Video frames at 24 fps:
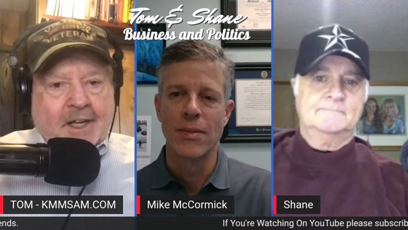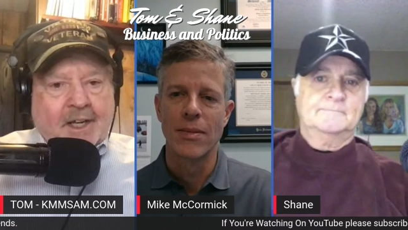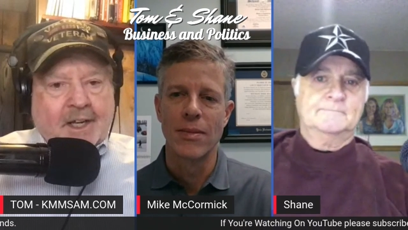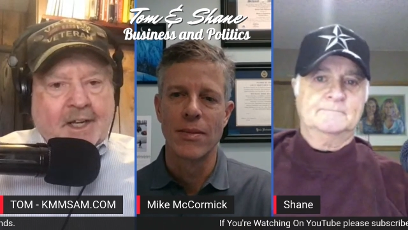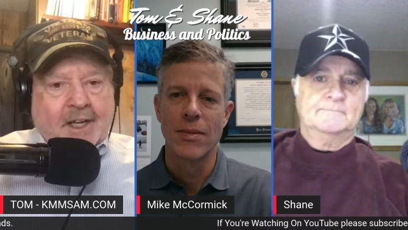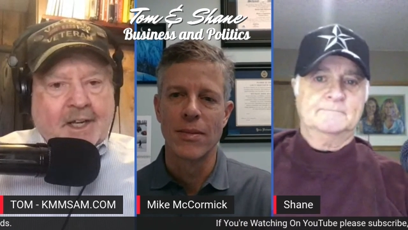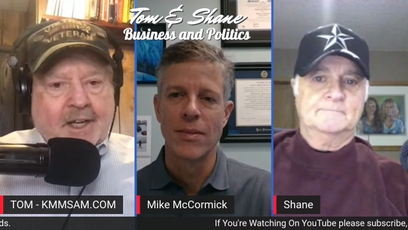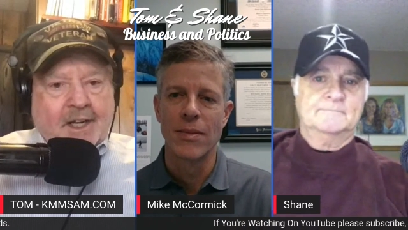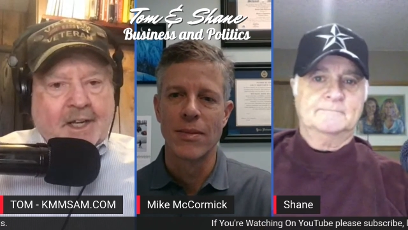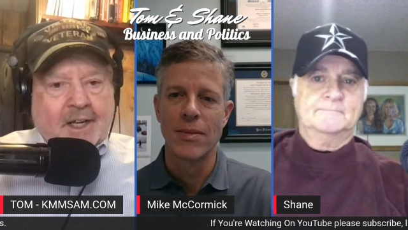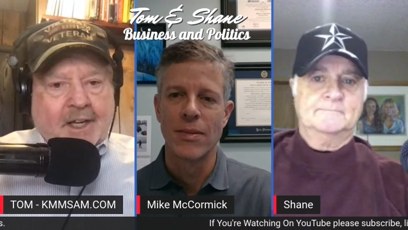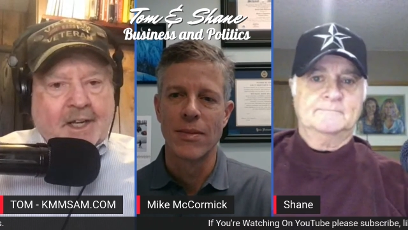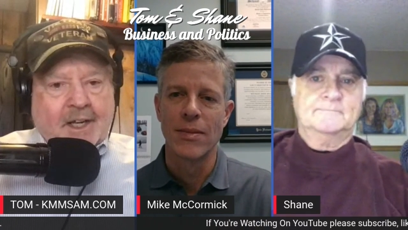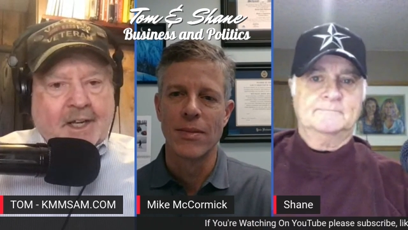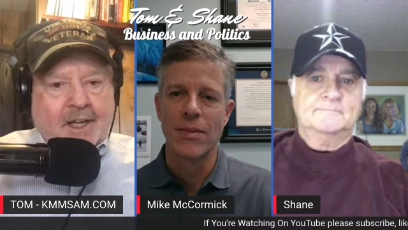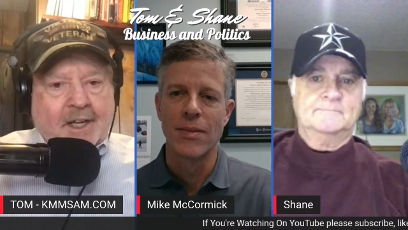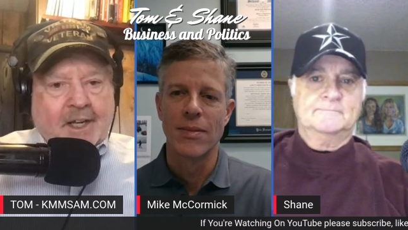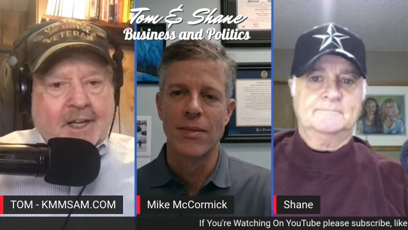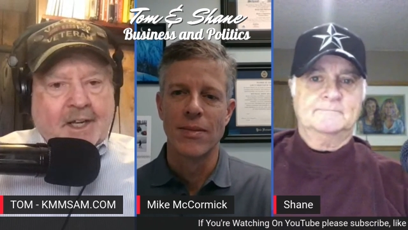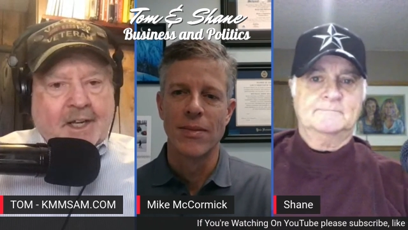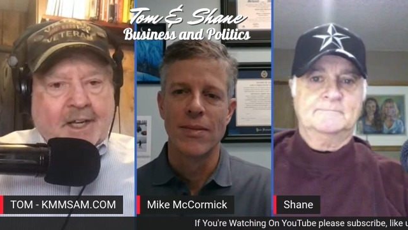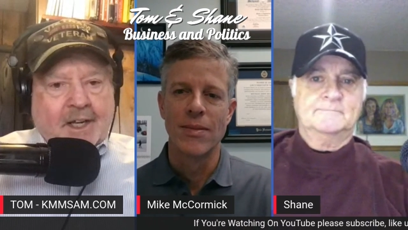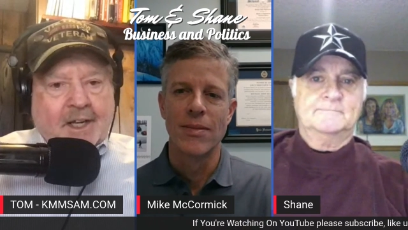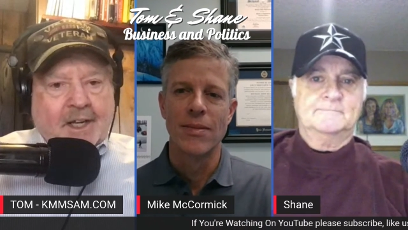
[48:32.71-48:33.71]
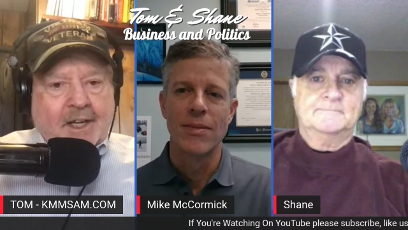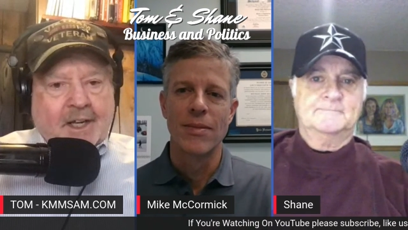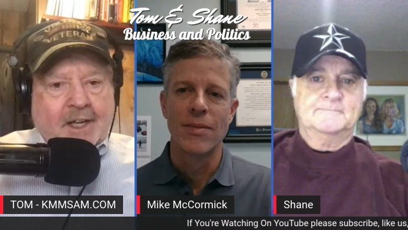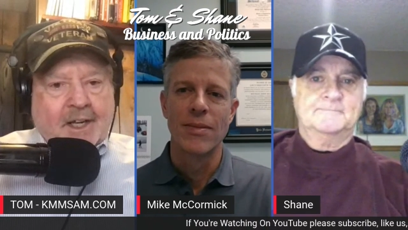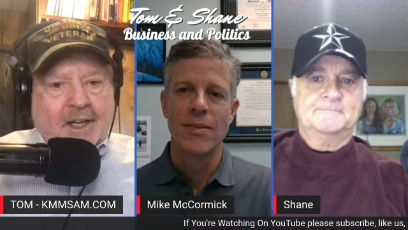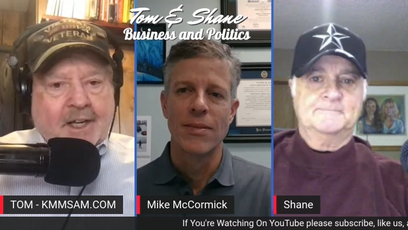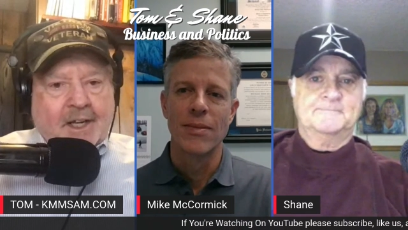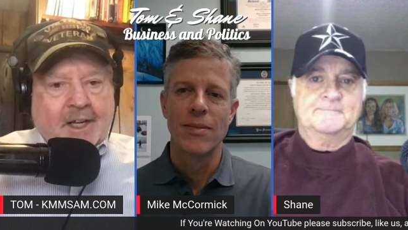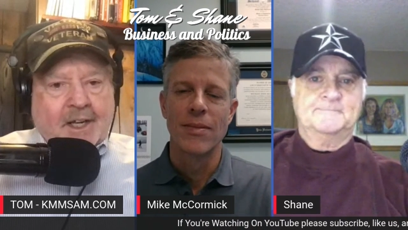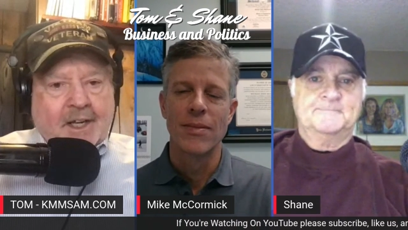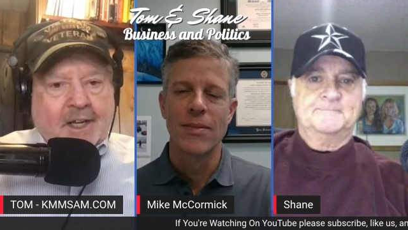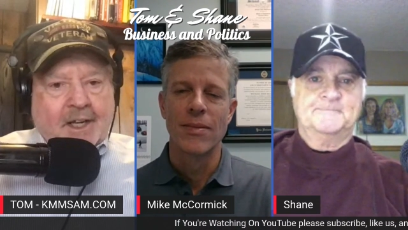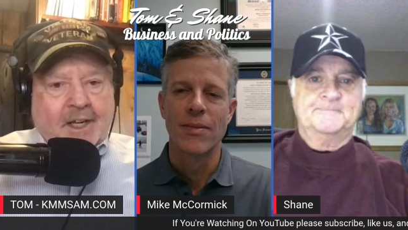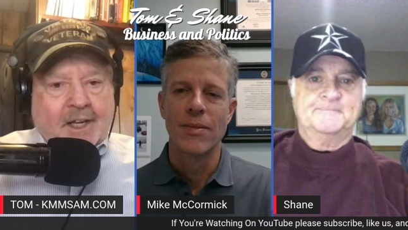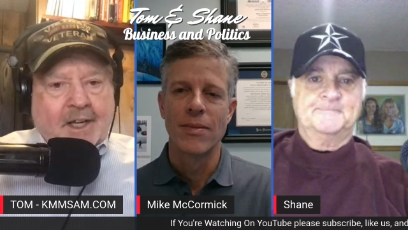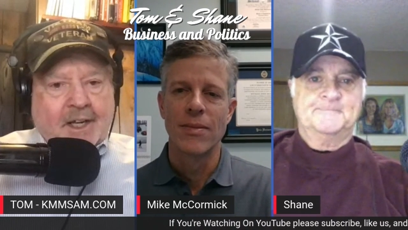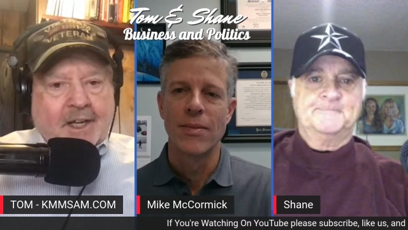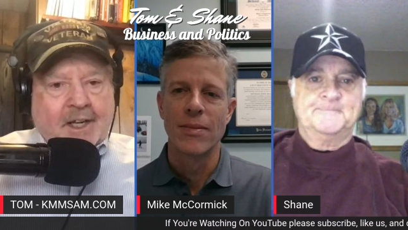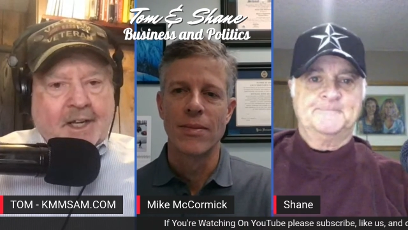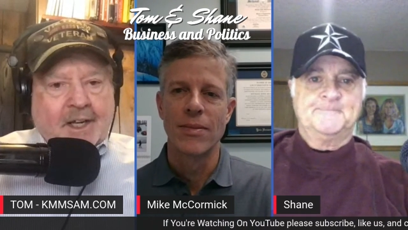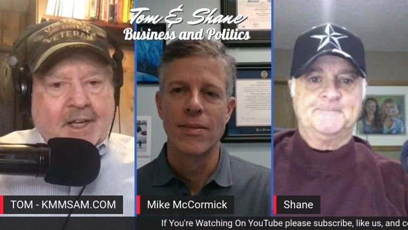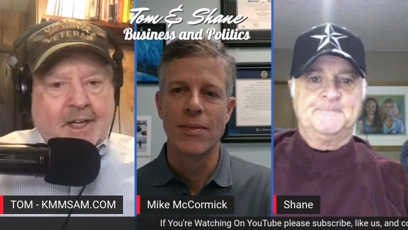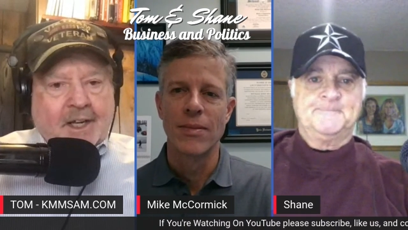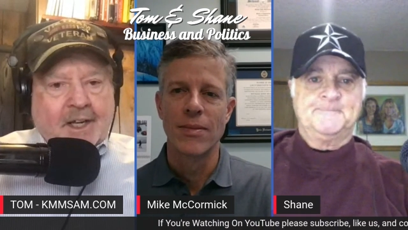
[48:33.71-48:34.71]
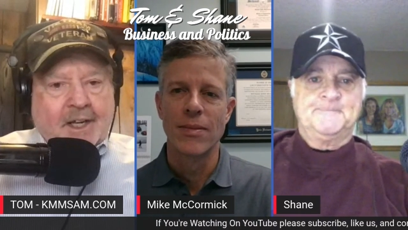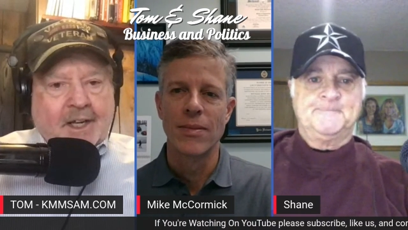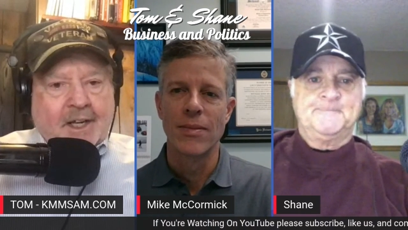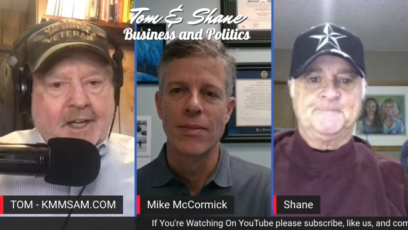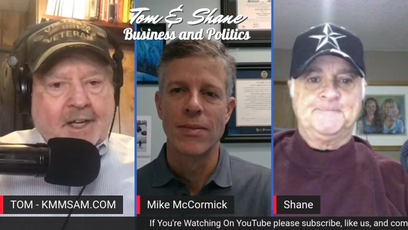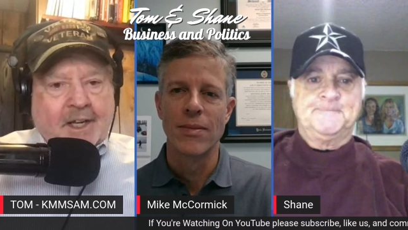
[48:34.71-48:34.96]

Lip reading: [no speech]